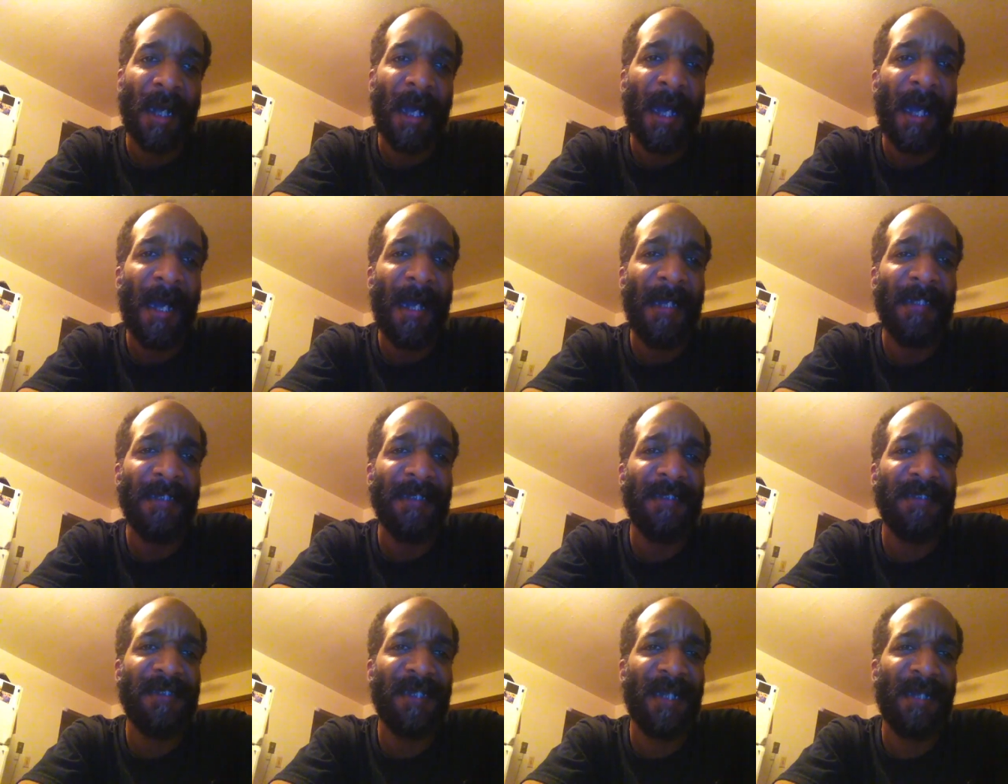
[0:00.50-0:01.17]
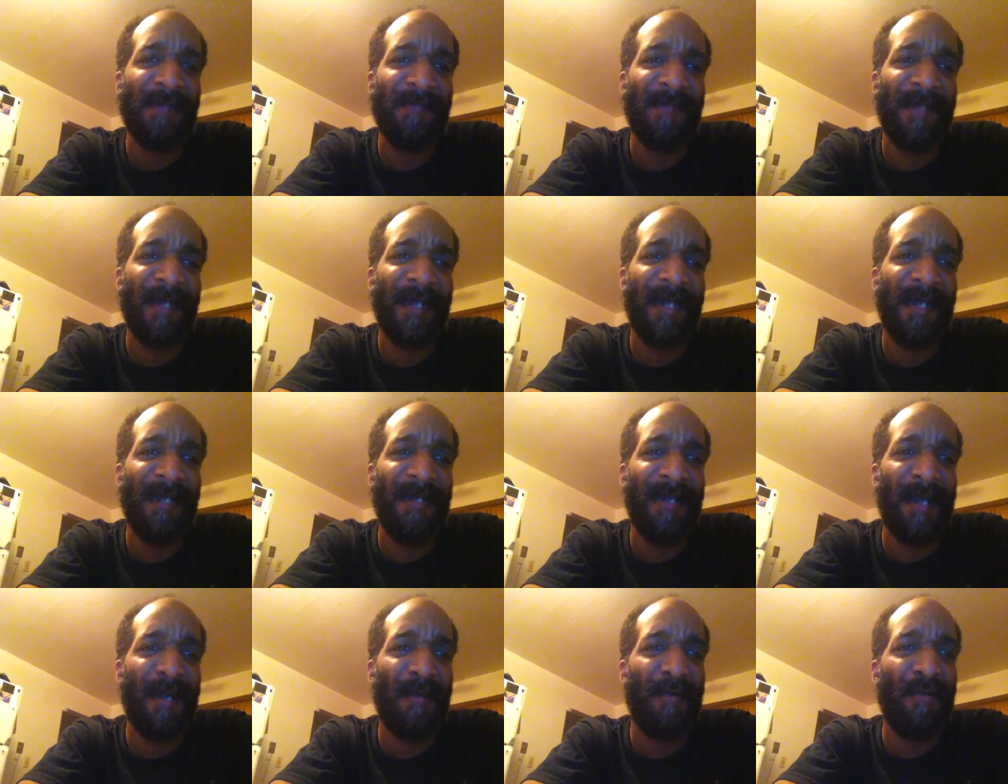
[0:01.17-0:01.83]
Hi, this is
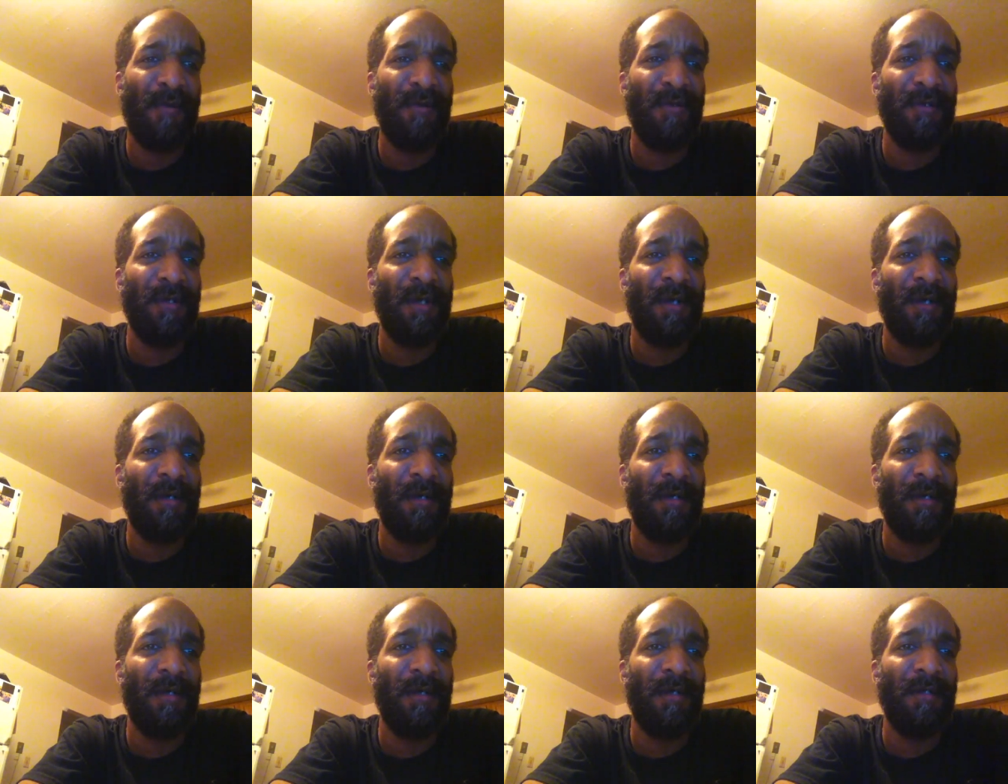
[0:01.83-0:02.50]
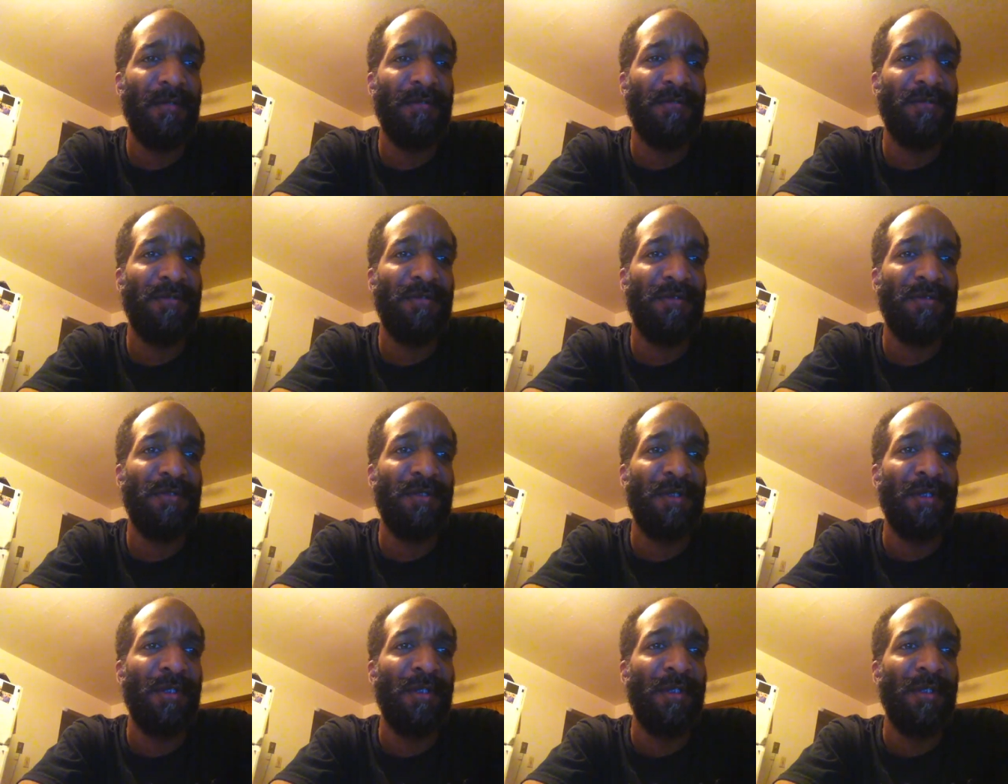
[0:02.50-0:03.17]
Samhain. I'm going to
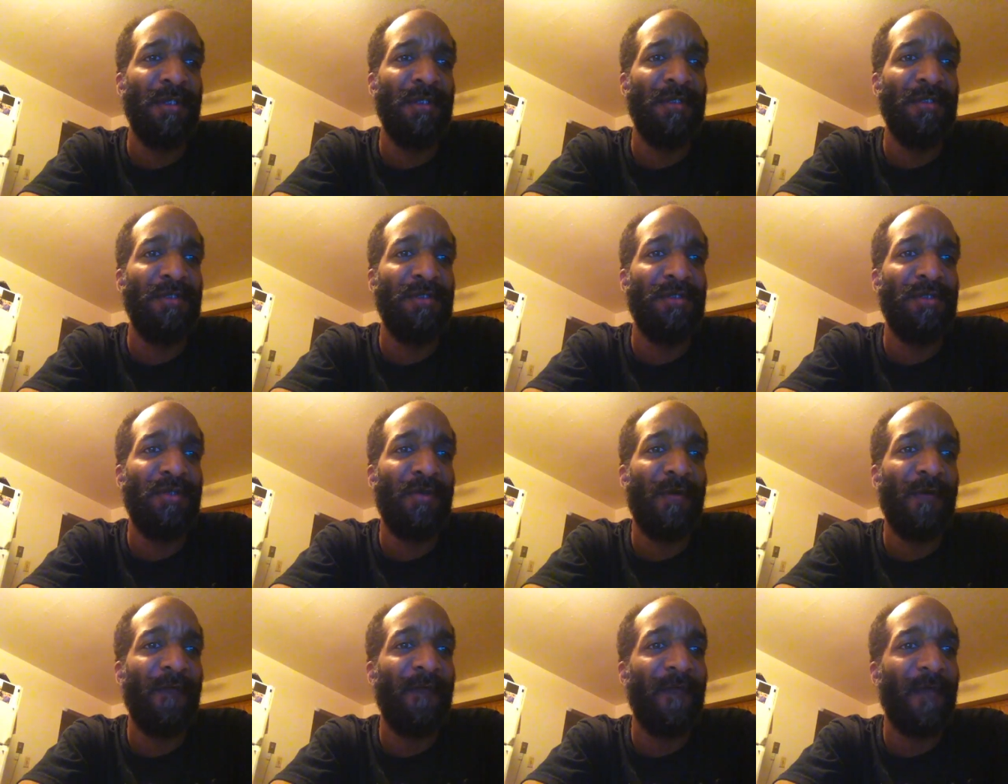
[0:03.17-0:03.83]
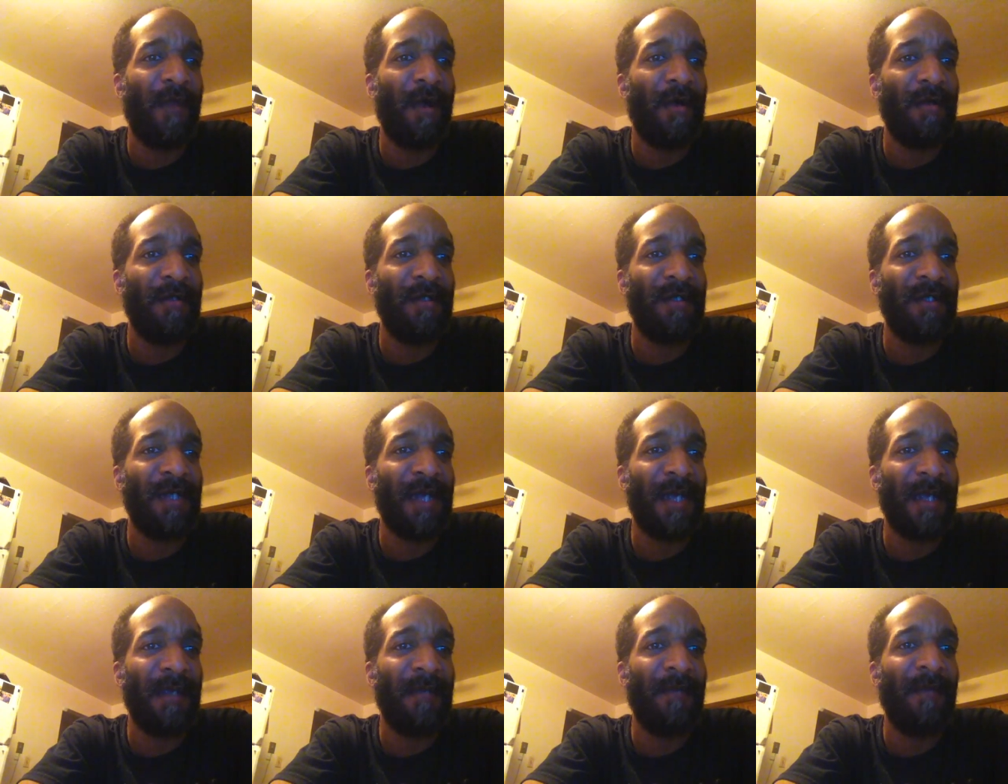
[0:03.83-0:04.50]
uh, do a vlog
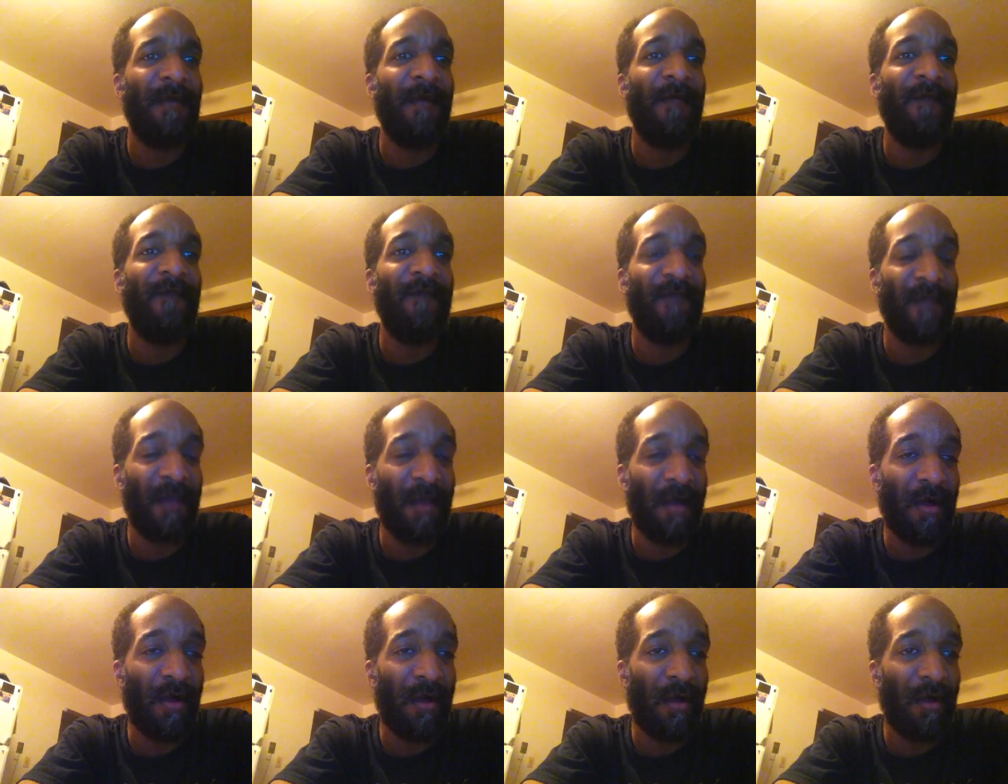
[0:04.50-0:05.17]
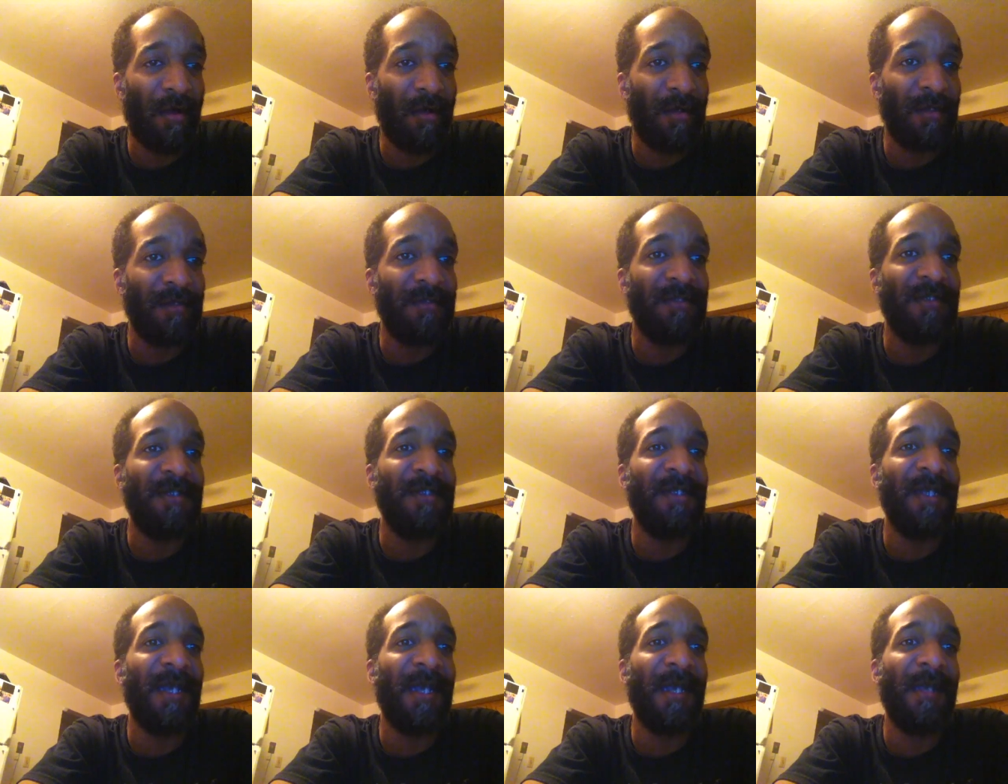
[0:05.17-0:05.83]
today, a vlog
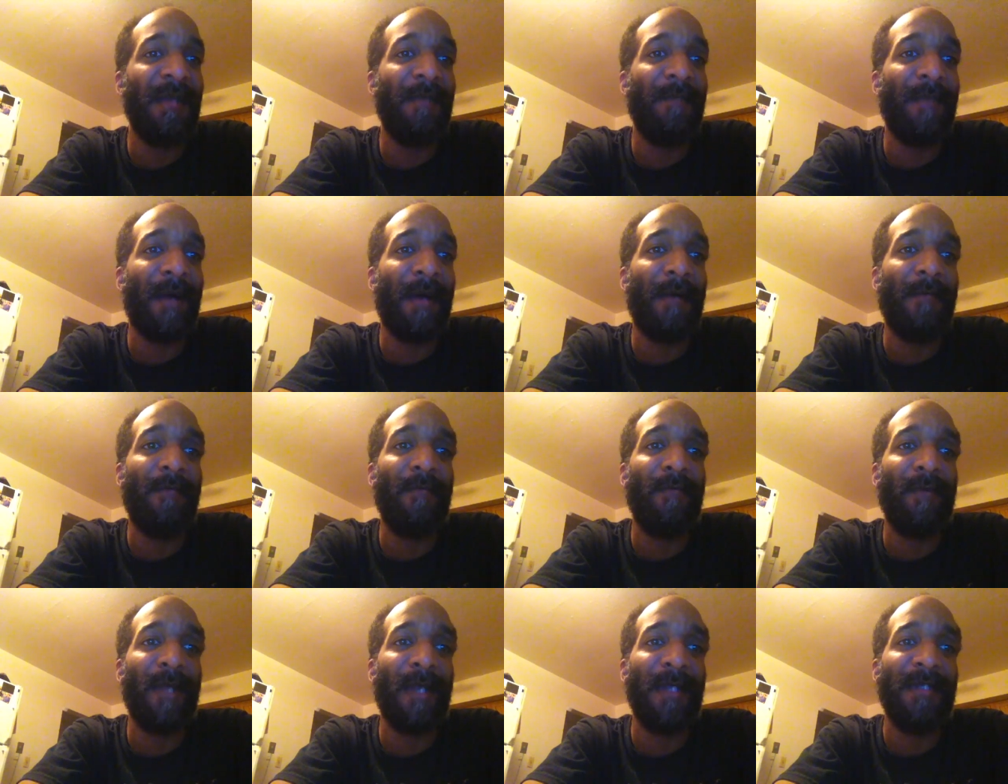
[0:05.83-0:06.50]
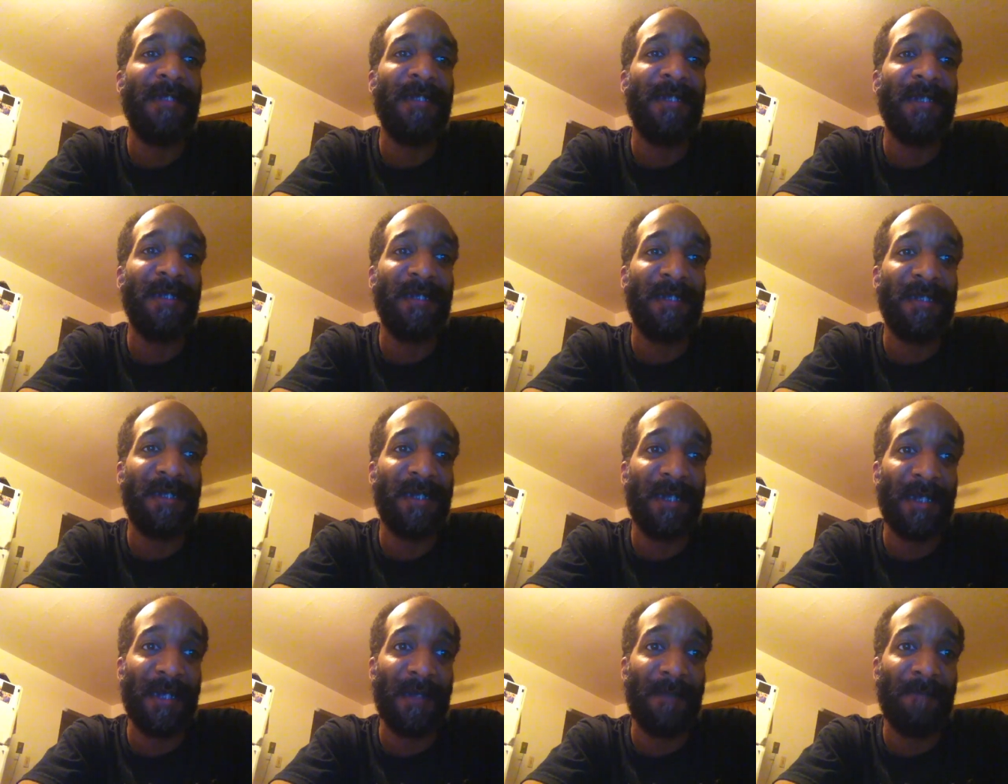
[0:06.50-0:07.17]
today about what I did
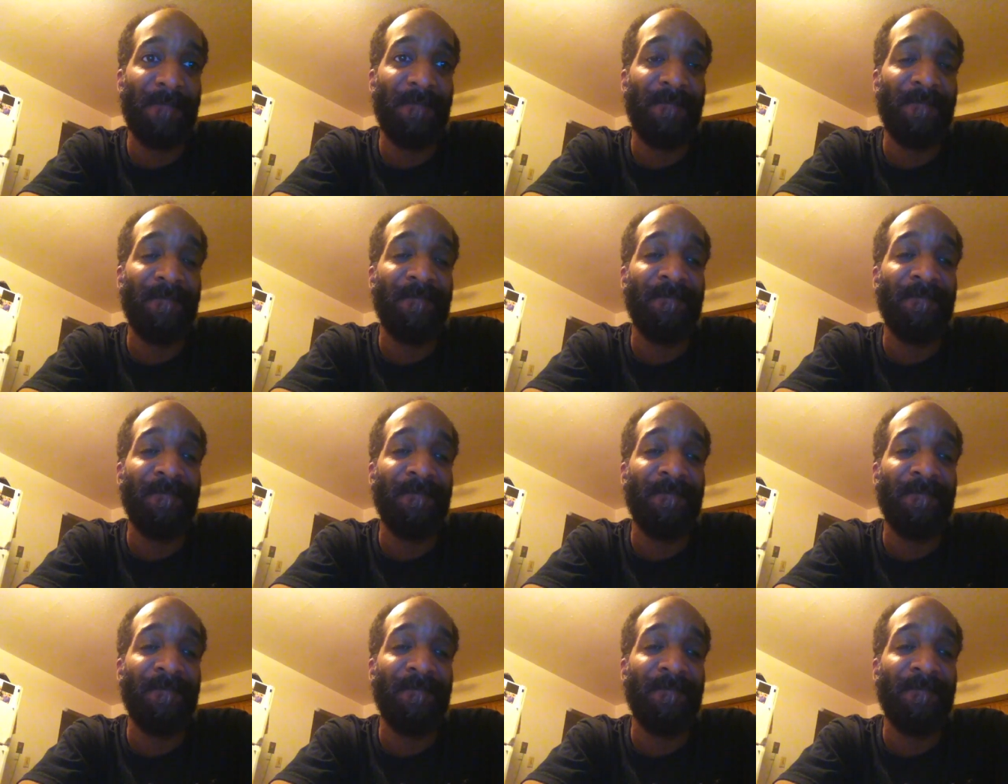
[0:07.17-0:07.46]
today.